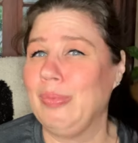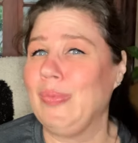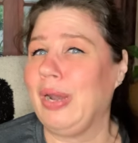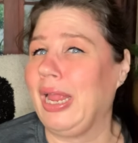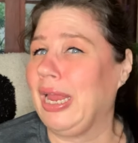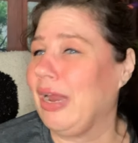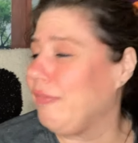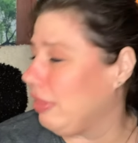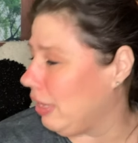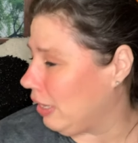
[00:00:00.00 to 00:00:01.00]
when I get
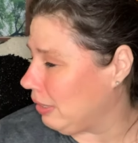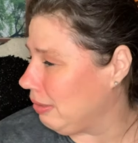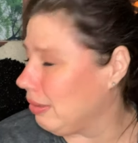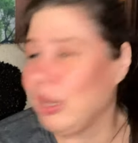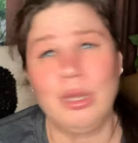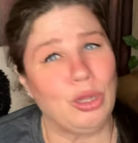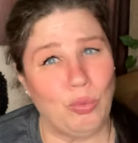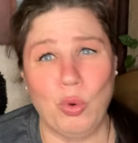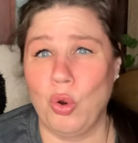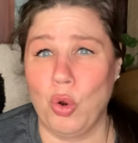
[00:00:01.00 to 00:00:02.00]
everything a little
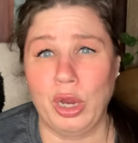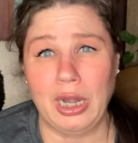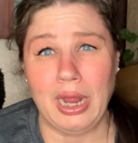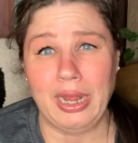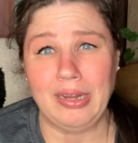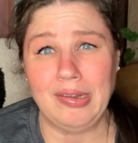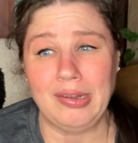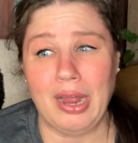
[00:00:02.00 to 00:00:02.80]
more organized.